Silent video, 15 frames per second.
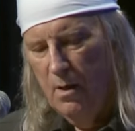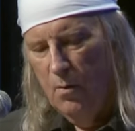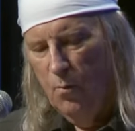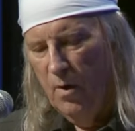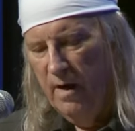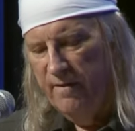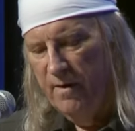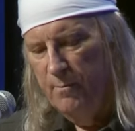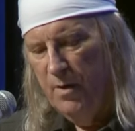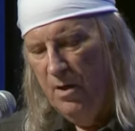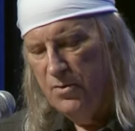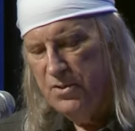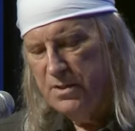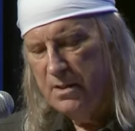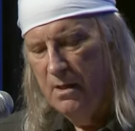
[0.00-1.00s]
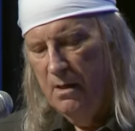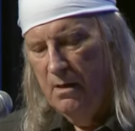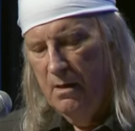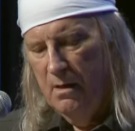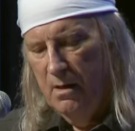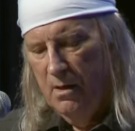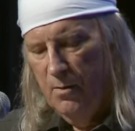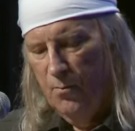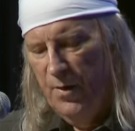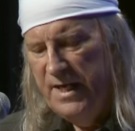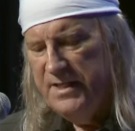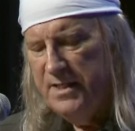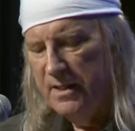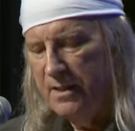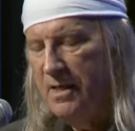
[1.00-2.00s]
One of the most
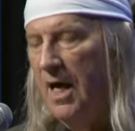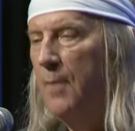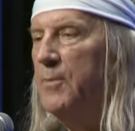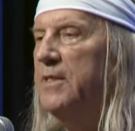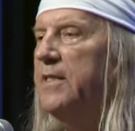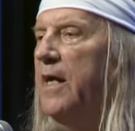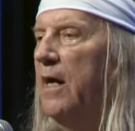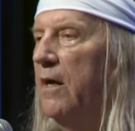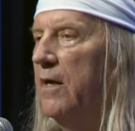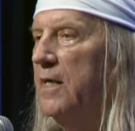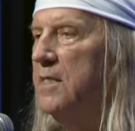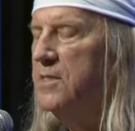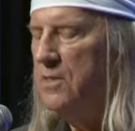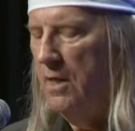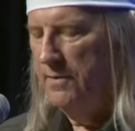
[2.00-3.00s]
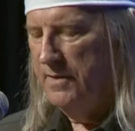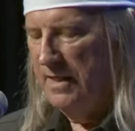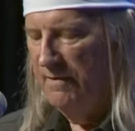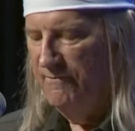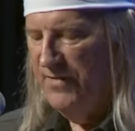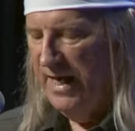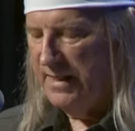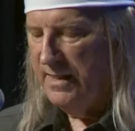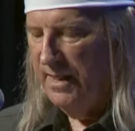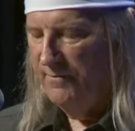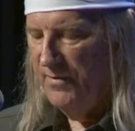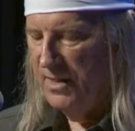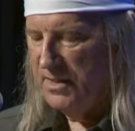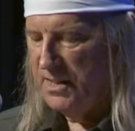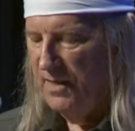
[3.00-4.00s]
recent commentaries on the
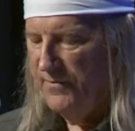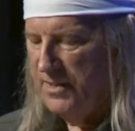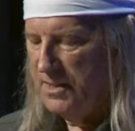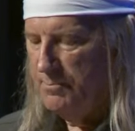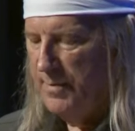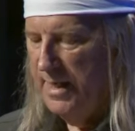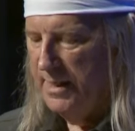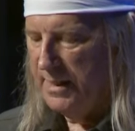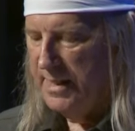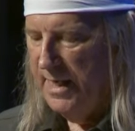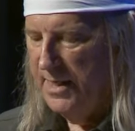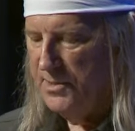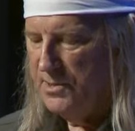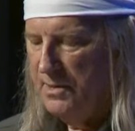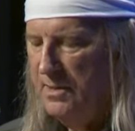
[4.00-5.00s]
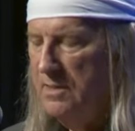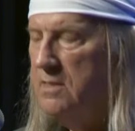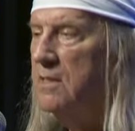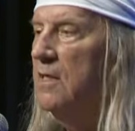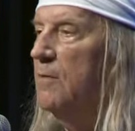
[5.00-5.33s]
effectiveness of his medications